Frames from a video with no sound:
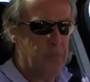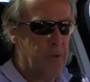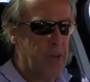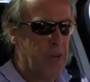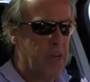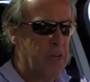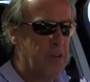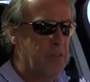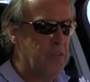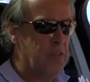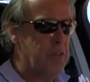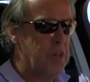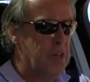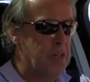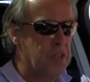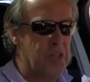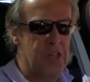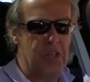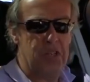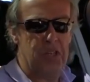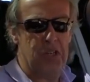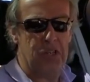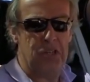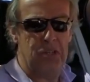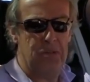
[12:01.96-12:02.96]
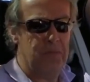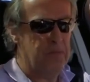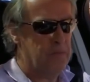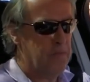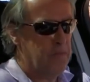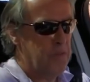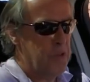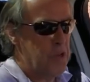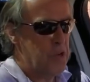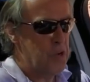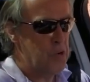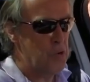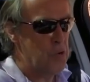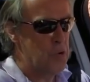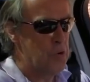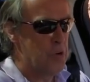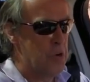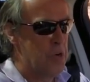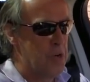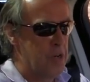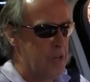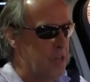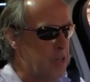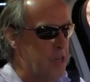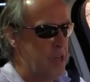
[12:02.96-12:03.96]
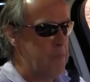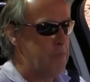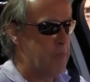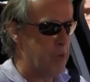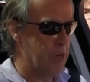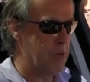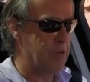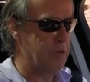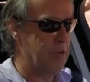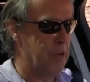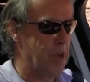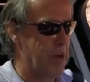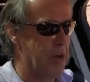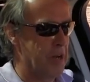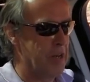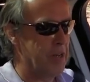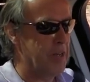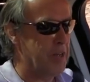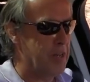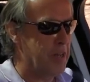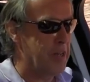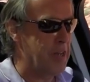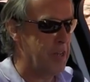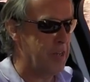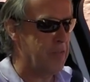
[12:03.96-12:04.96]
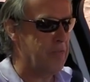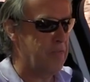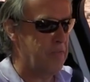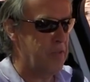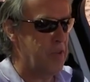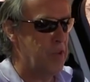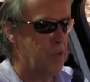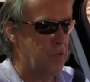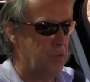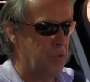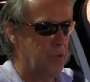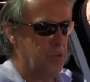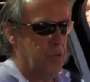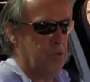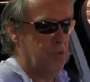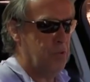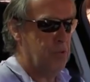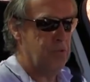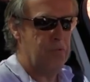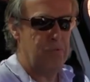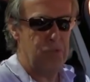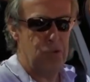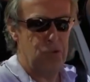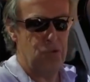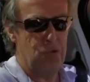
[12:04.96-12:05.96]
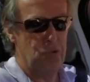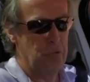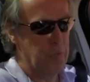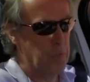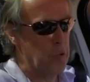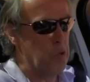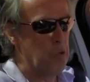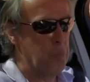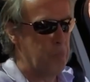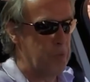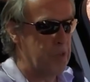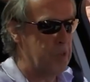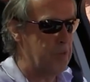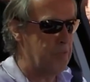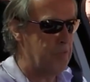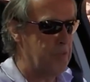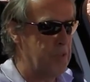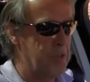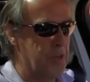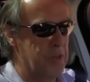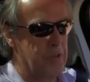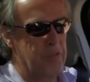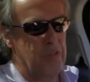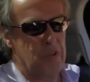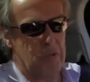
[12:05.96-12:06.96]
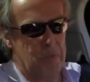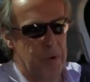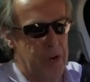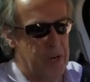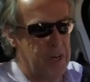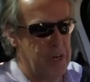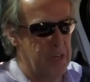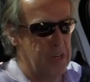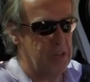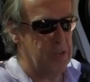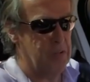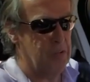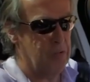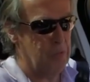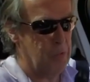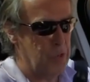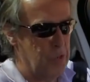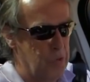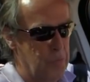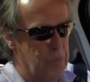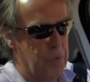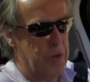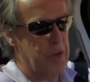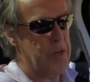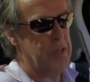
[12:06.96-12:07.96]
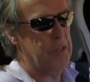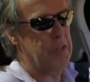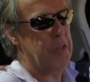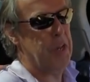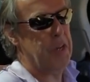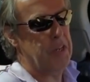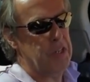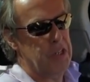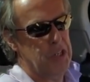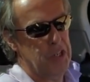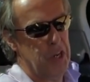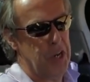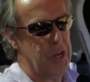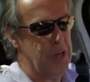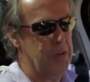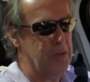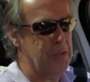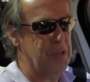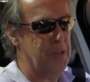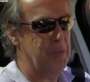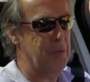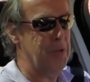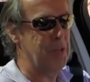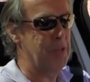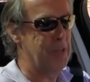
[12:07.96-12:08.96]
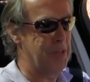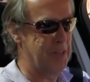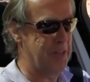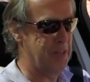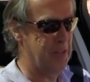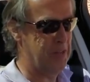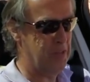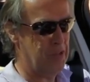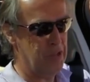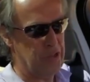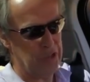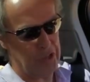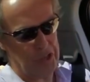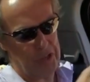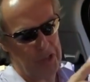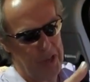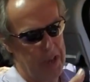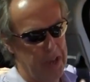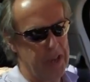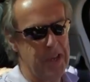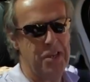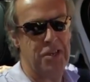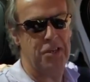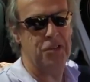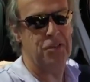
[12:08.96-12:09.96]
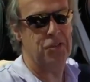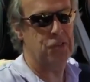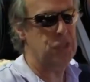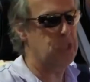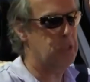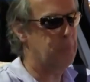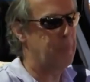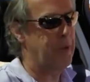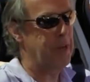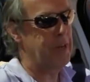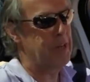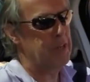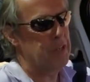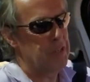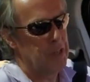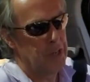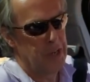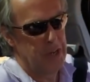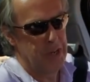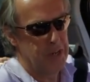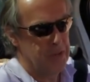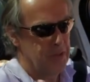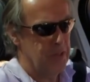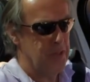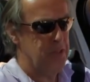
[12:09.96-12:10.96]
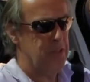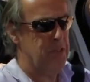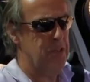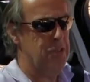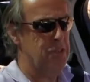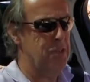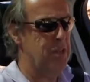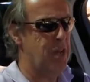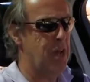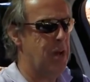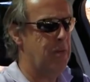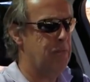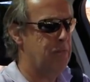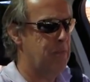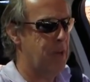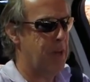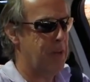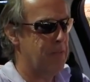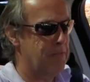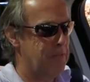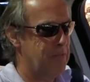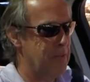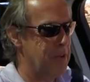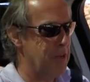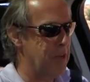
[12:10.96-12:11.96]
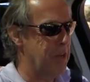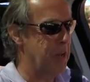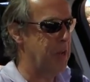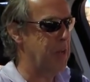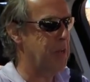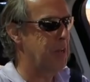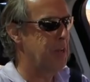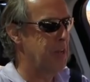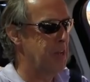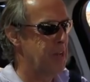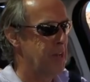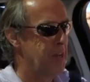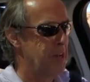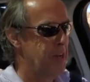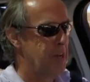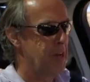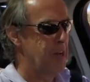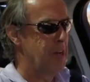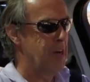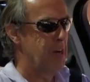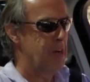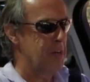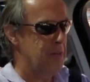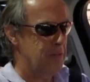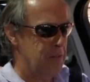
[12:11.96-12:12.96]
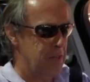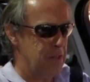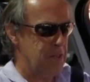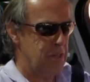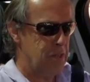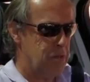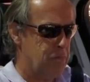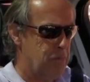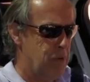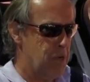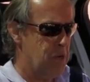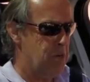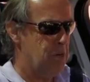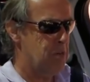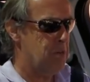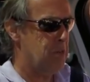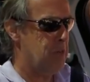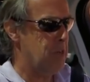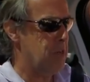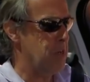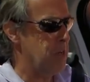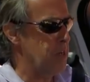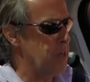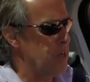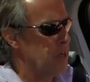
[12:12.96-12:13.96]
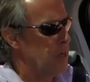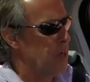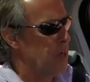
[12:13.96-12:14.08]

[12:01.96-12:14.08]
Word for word: back of this, it doesn't feel limo-like. It feels sort of normal, but if you know you're back in a long wheelbase XJ or something, there's acres of space. This doesn't have that feeling. And I think it's partly